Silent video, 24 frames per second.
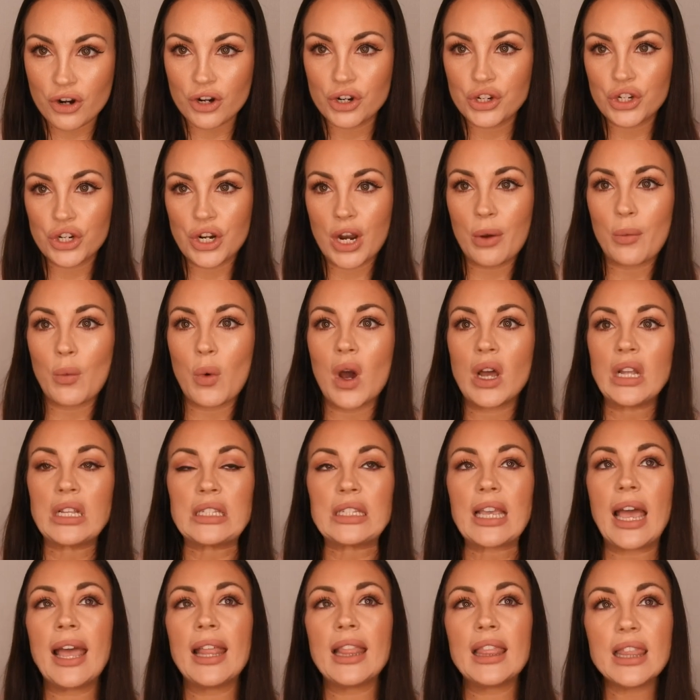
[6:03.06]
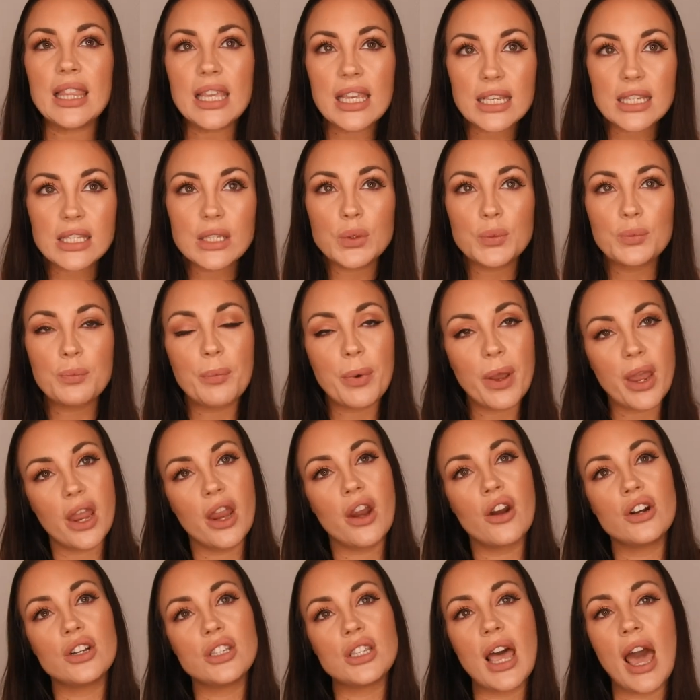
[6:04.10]
version I want. And these
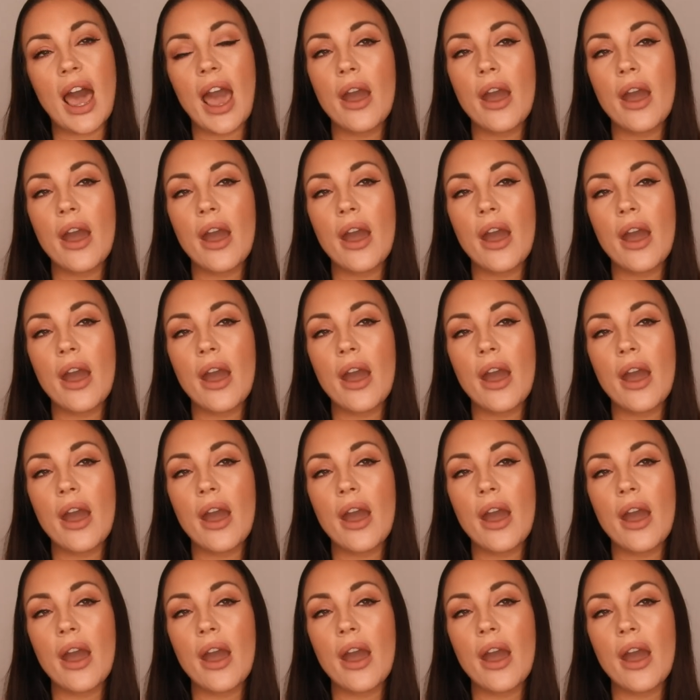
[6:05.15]
pairs,